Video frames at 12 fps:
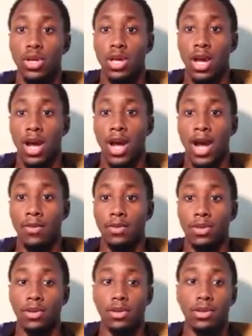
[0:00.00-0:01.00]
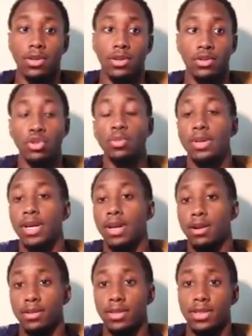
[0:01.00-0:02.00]
how, how we're gonna duplicate
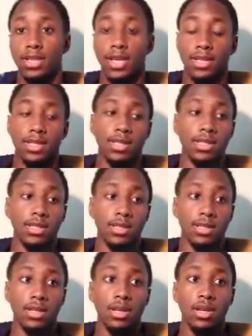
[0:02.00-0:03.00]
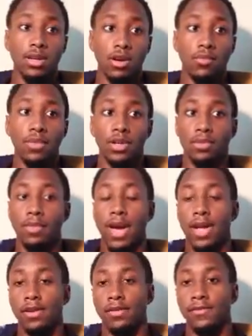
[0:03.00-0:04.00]
our successes and go bigger,
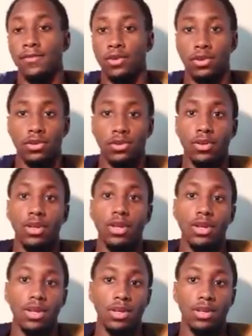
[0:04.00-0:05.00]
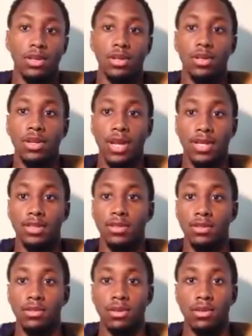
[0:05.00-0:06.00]
badder, and farther in the
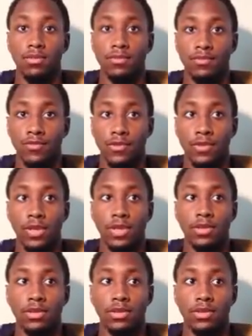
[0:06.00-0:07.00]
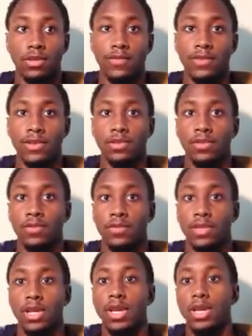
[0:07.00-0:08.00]
next, you know, few years and so forth and so
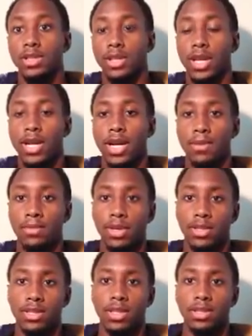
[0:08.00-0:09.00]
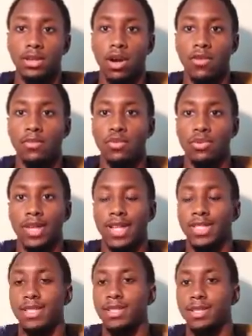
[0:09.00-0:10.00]
forth. Shout out, God bless the sophomore
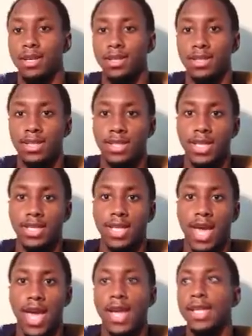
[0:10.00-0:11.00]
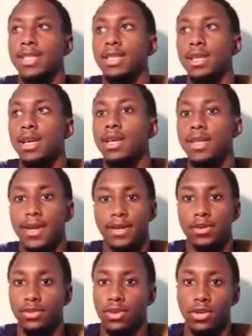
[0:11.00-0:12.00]
that's uh, six eight that
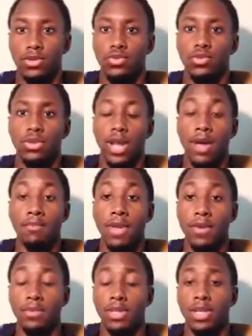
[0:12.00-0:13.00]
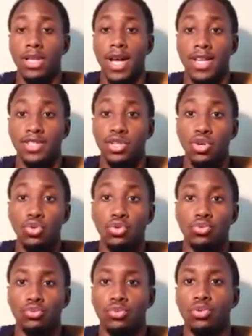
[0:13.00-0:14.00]
goes to our school that I met within the last two
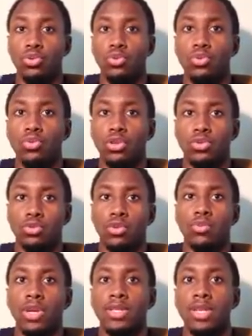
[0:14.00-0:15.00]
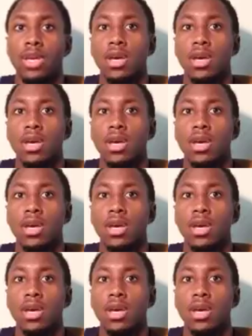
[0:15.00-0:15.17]
to two to three weeks